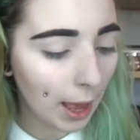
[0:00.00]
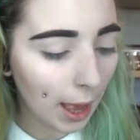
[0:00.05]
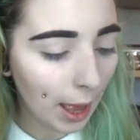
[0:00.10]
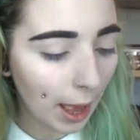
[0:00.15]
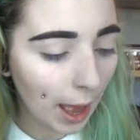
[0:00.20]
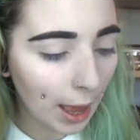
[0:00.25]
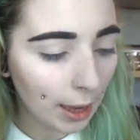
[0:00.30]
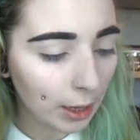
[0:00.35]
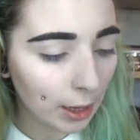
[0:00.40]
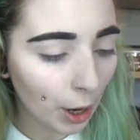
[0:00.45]

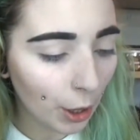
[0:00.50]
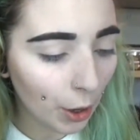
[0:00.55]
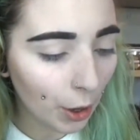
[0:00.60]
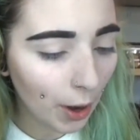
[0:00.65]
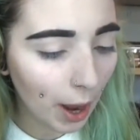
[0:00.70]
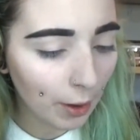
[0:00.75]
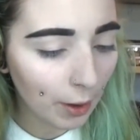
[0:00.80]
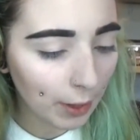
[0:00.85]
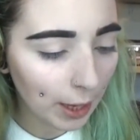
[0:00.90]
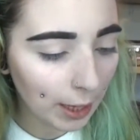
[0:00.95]
and I don't
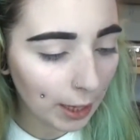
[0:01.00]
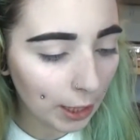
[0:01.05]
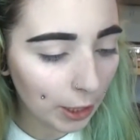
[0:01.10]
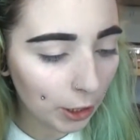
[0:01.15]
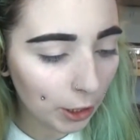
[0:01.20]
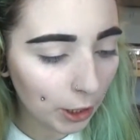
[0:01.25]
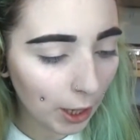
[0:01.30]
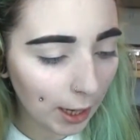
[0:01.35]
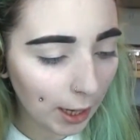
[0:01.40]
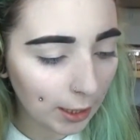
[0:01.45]
have any
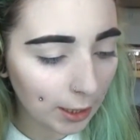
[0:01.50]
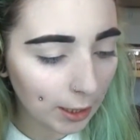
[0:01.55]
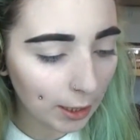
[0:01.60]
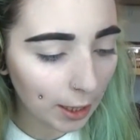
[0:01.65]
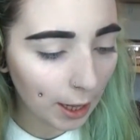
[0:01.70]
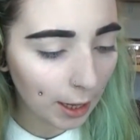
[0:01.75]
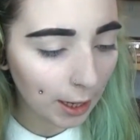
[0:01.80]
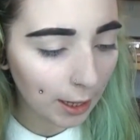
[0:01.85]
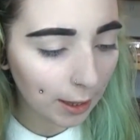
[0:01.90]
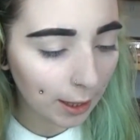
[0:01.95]
shades
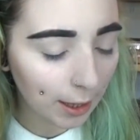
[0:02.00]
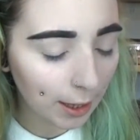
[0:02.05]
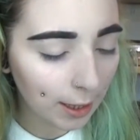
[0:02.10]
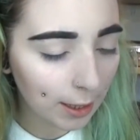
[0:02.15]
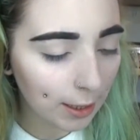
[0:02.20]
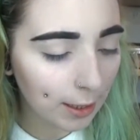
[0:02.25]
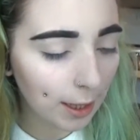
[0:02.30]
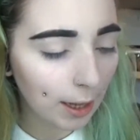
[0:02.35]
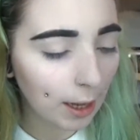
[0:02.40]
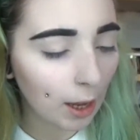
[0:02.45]
like
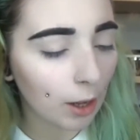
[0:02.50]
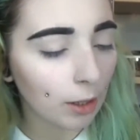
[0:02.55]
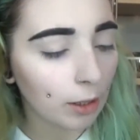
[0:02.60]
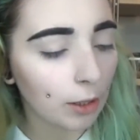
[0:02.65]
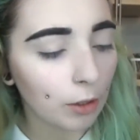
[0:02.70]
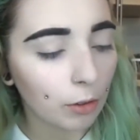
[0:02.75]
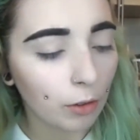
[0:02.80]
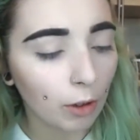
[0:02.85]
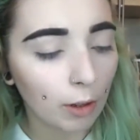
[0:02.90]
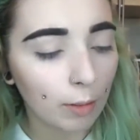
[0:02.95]
this, like I'd
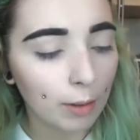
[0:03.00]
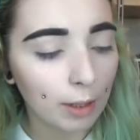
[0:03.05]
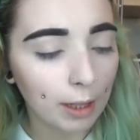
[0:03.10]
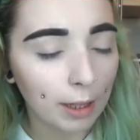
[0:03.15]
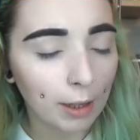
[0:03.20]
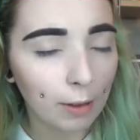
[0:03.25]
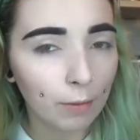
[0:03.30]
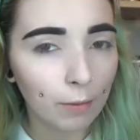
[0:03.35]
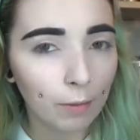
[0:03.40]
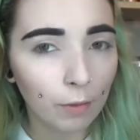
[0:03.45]
describe it
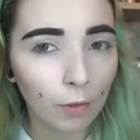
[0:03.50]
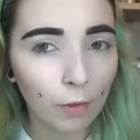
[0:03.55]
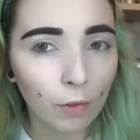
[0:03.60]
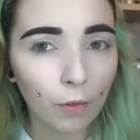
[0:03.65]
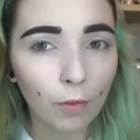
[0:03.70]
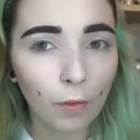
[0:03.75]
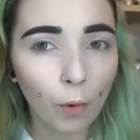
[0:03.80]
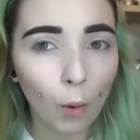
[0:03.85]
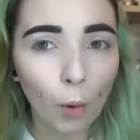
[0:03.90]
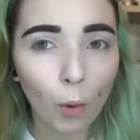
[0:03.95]
like a
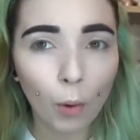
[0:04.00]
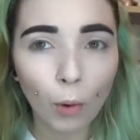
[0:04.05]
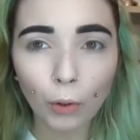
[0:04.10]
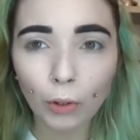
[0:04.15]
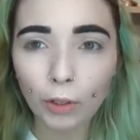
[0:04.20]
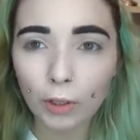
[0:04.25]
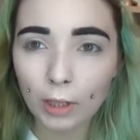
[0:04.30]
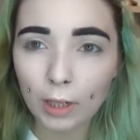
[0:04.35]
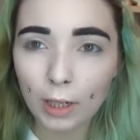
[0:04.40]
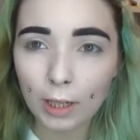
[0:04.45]

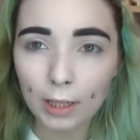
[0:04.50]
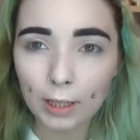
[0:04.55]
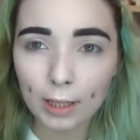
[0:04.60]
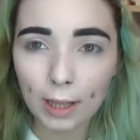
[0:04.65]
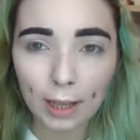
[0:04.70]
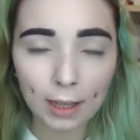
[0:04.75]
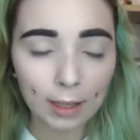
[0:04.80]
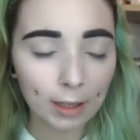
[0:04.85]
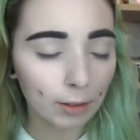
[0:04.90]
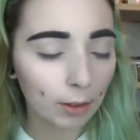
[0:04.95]
fawn, is
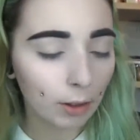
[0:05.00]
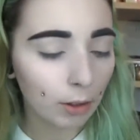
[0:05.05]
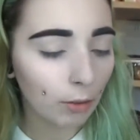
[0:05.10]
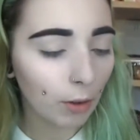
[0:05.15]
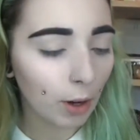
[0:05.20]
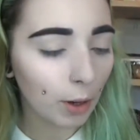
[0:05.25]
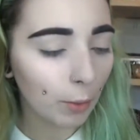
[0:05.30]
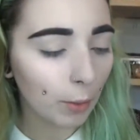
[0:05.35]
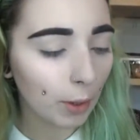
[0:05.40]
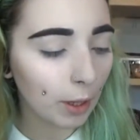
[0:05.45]
that, that
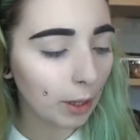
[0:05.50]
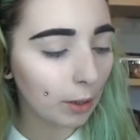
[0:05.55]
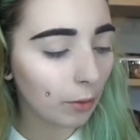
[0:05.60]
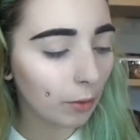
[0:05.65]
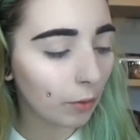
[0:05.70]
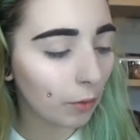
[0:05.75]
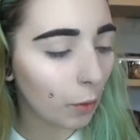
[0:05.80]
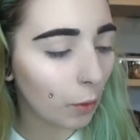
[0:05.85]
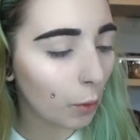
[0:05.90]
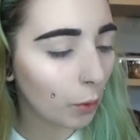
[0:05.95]
right word,
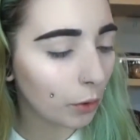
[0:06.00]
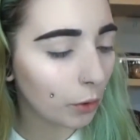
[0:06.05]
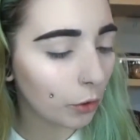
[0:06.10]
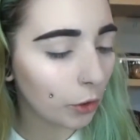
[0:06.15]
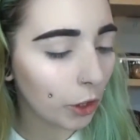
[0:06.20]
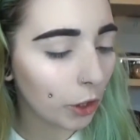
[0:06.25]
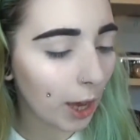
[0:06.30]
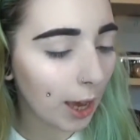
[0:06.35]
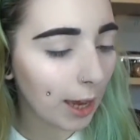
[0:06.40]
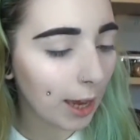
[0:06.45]
fawn
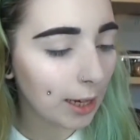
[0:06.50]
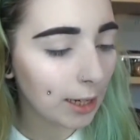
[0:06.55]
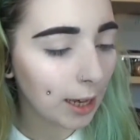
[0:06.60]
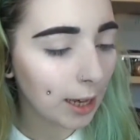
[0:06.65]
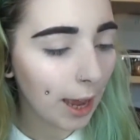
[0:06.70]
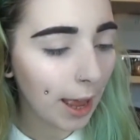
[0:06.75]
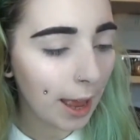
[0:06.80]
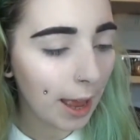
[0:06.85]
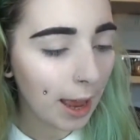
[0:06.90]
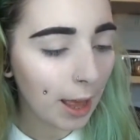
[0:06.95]
shade.
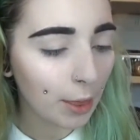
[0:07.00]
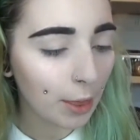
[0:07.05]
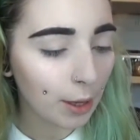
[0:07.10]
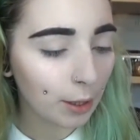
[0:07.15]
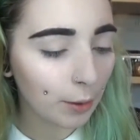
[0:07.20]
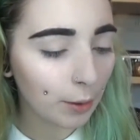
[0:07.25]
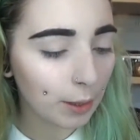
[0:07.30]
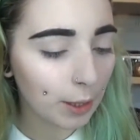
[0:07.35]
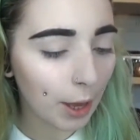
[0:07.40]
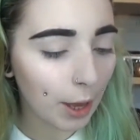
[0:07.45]

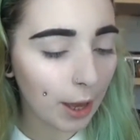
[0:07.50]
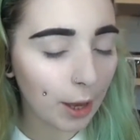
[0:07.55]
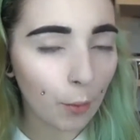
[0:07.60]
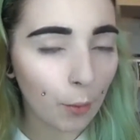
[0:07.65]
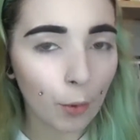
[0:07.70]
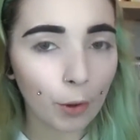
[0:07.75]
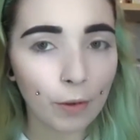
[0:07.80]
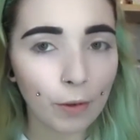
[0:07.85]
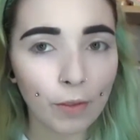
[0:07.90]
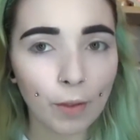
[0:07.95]
This was like
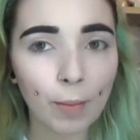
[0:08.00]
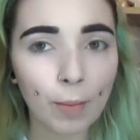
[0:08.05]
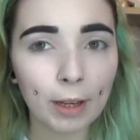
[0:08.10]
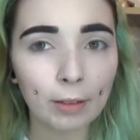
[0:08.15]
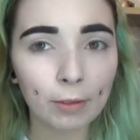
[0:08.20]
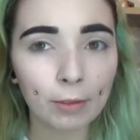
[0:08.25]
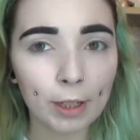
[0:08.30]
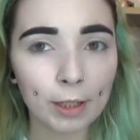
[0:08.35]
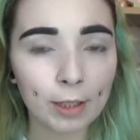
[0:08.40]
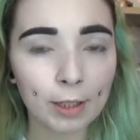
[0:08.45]
one of the
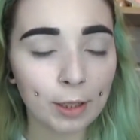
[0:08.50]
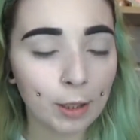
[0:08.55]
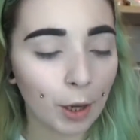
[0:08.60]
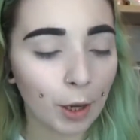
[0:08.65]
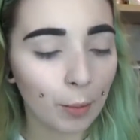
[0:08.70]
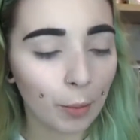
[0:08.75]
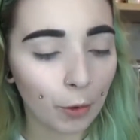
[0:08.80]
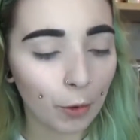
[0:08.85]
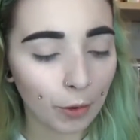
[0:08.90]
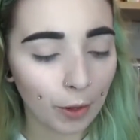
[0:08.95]
main reasons I
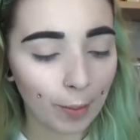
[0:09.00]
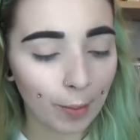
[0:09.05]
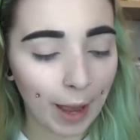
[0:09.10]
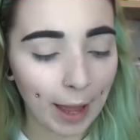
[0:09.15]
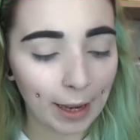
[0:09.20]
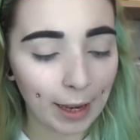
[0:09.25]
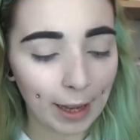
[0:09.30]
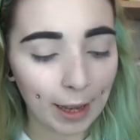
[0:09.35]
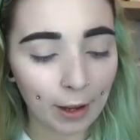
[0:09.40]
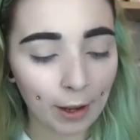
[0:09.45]
bought the
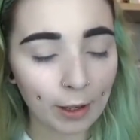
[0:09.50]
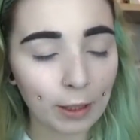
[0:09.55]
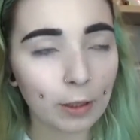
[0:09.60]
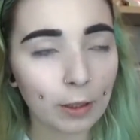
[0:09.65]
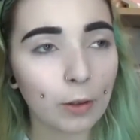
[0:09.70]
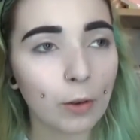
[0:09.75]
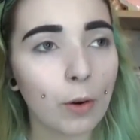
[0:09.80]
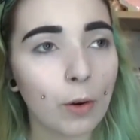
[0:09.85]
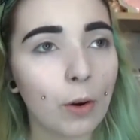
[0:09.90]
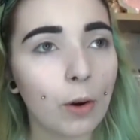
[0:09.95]
palette. I
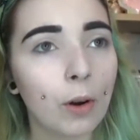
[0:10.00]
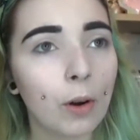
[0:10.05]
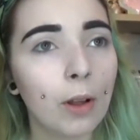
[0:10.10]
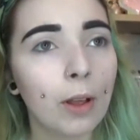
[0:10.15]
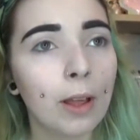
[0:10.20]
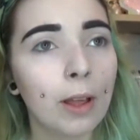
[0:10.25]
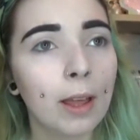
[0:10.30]
saw,